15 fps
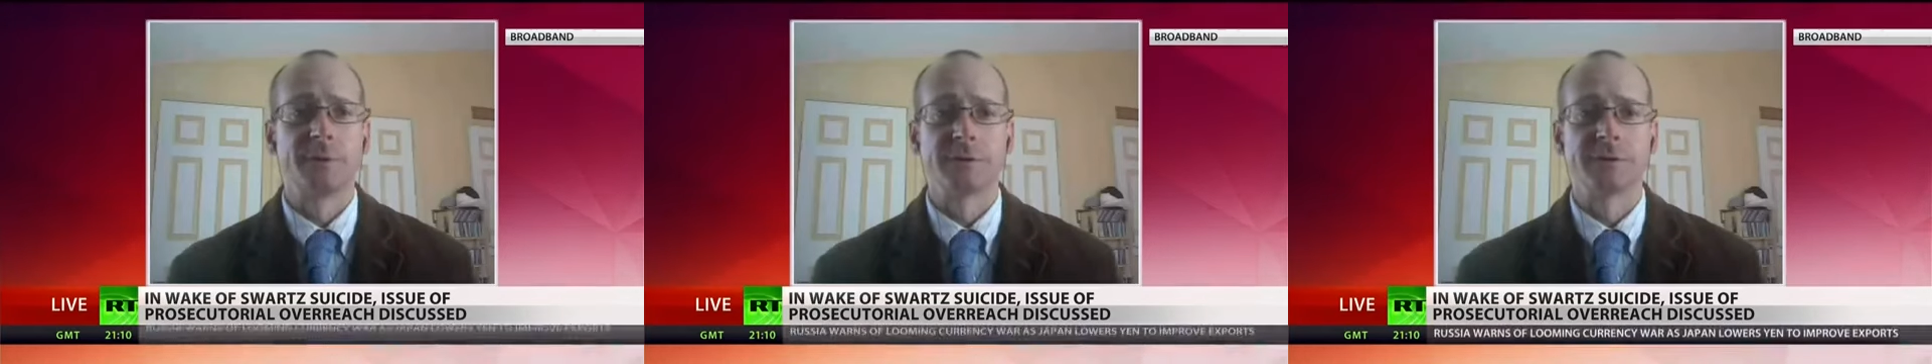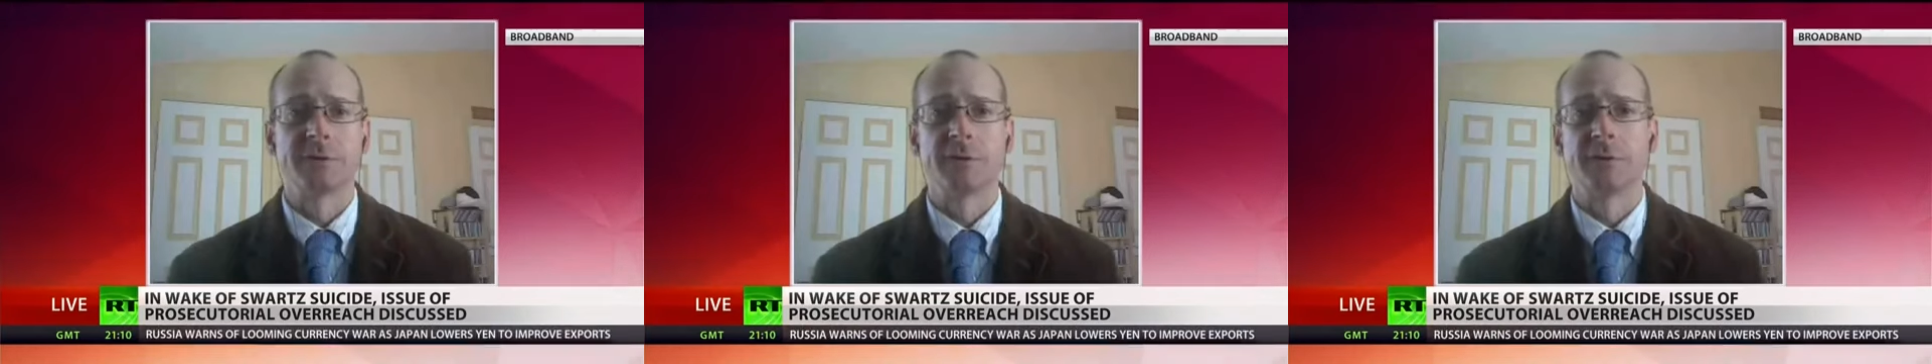
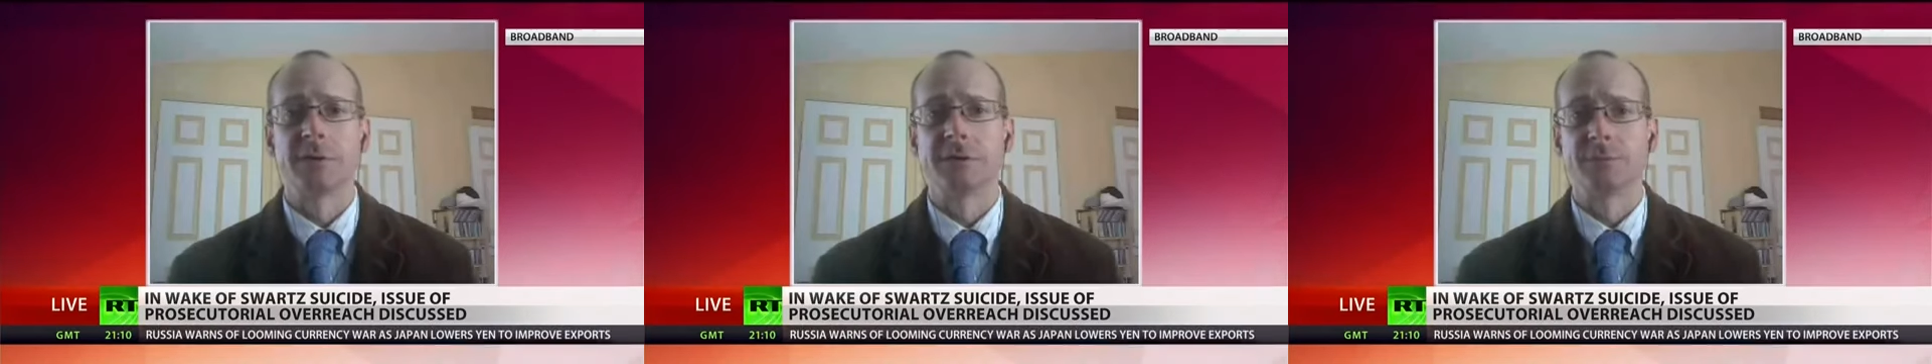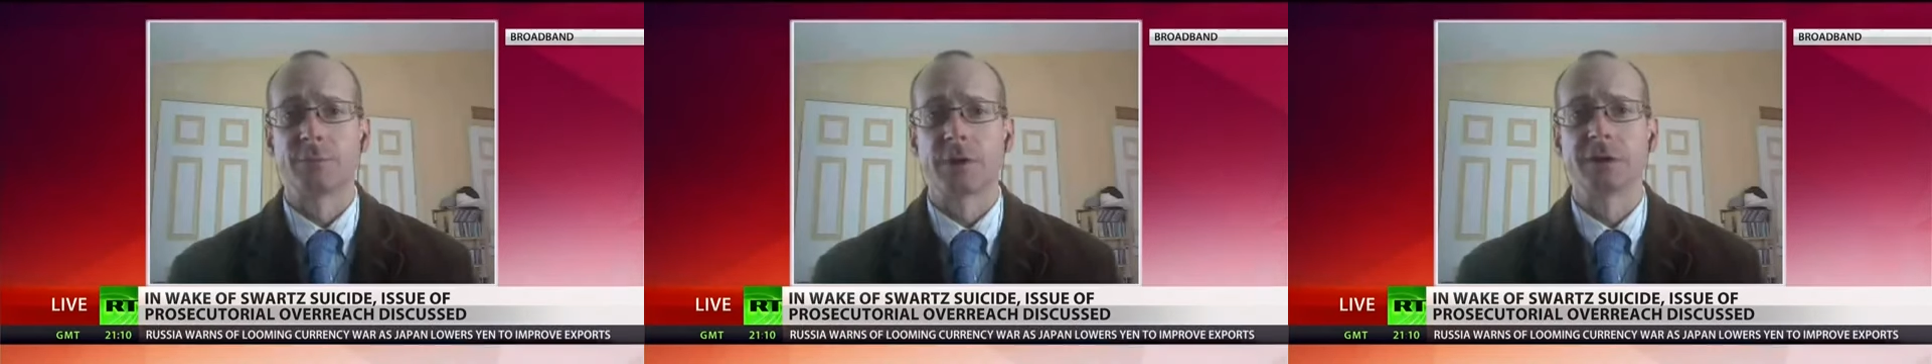U.S.
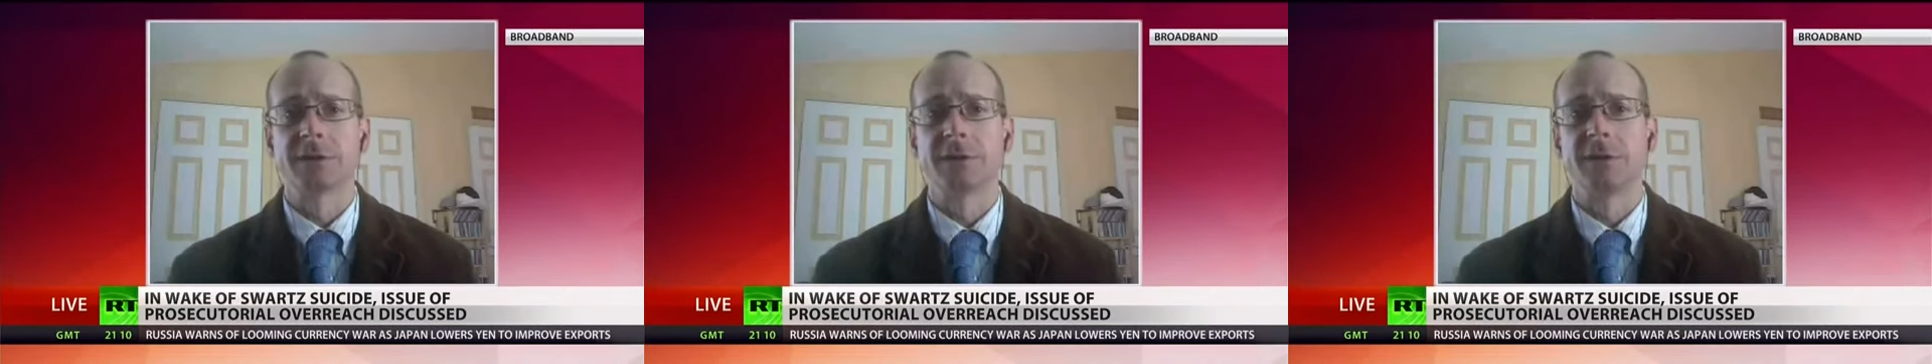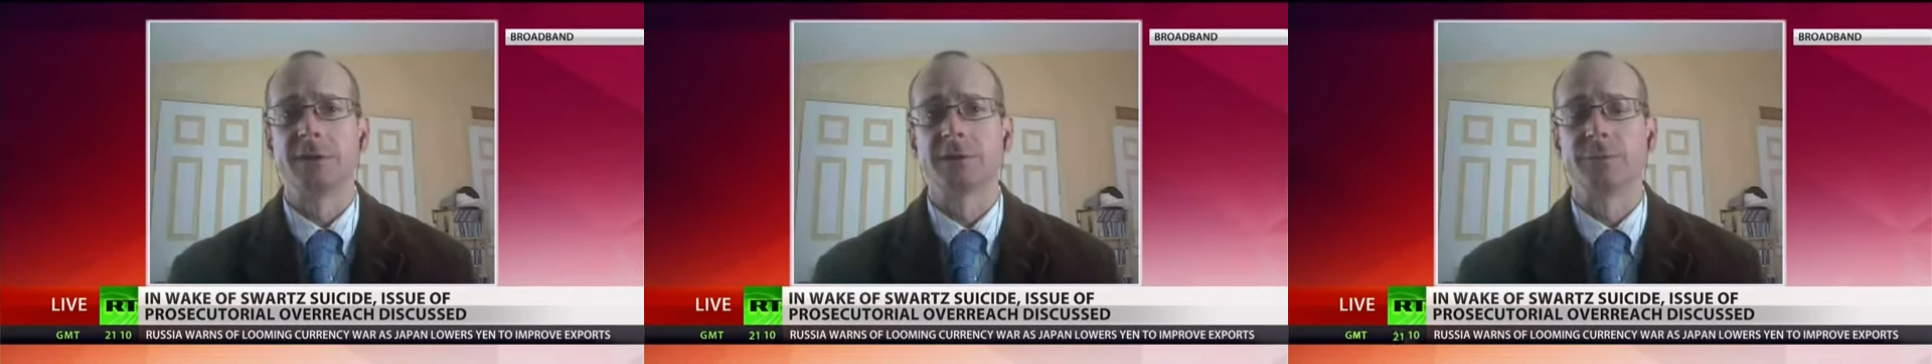attorneys,
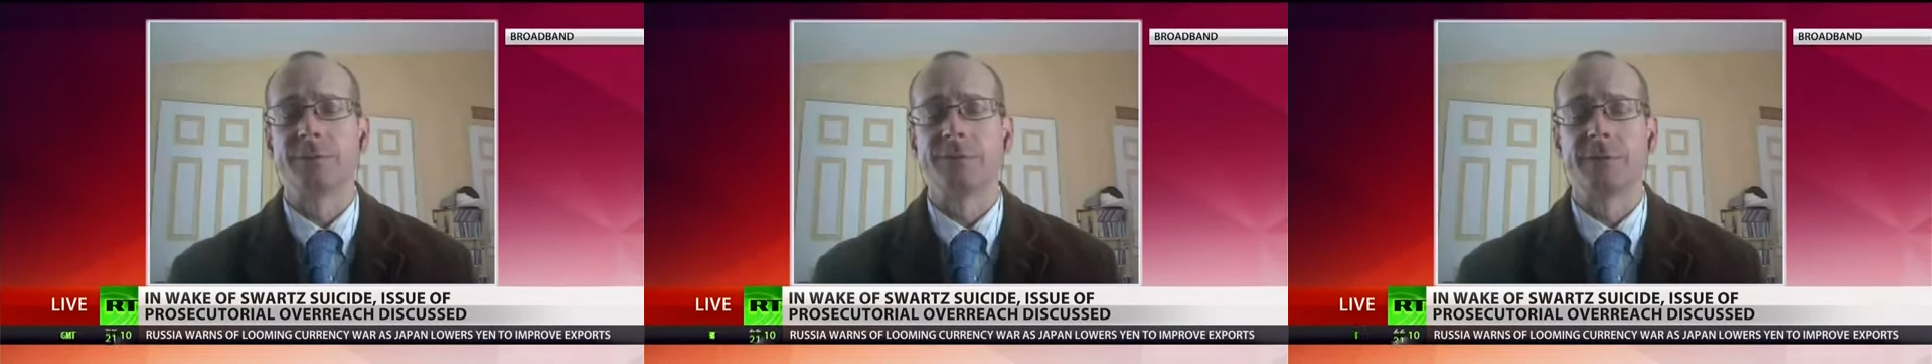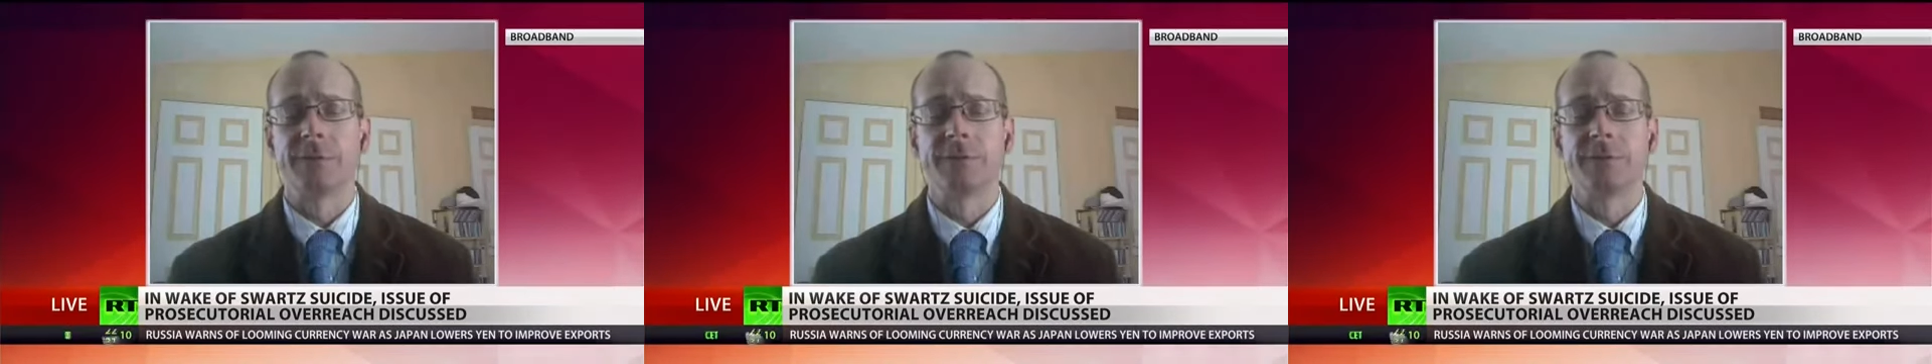prosecutors put